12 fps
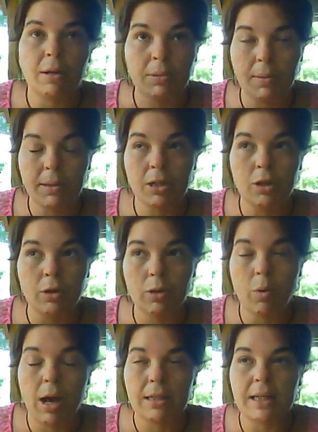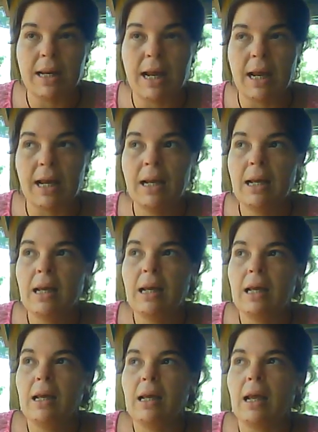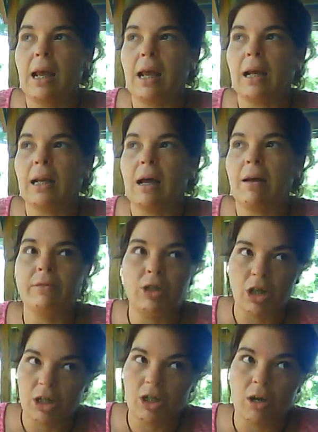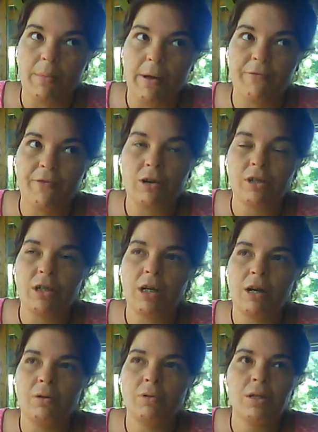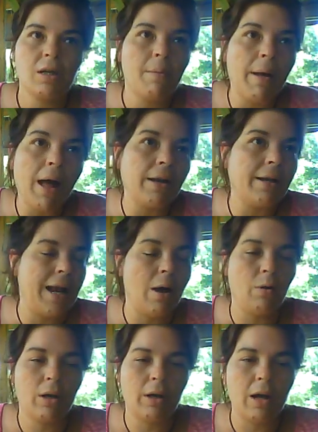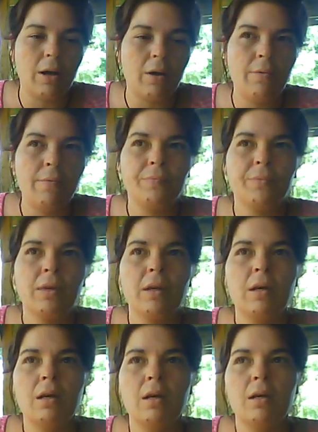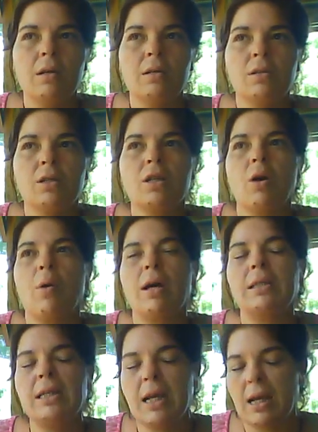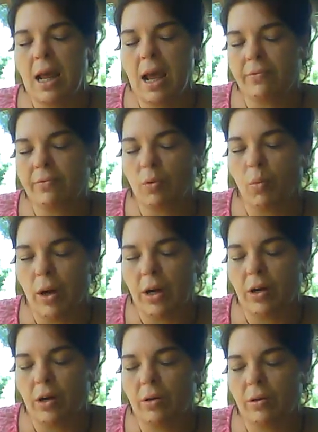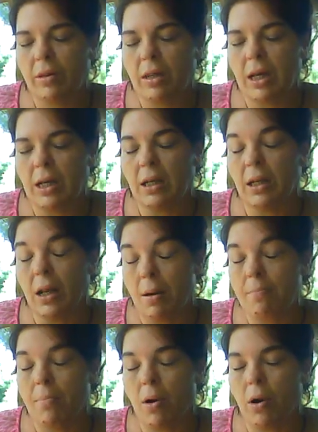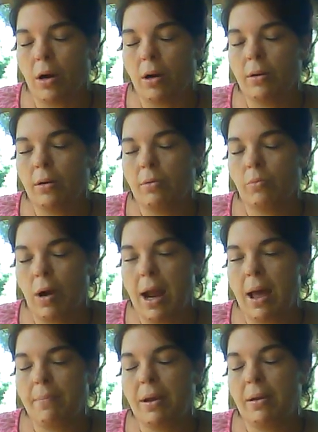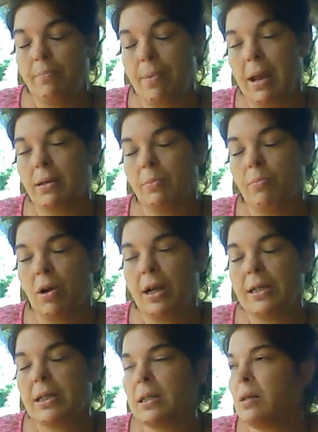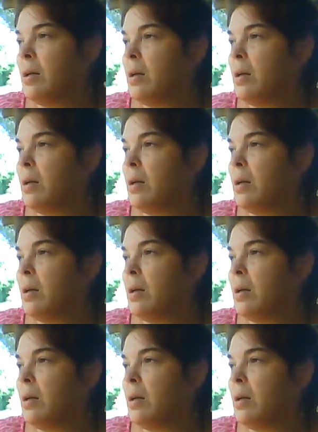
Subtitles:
I'm supposed to do it twice a day, and I just took my first dose about an hour ago, so I didn't have to wear the lumbar wrap back brace,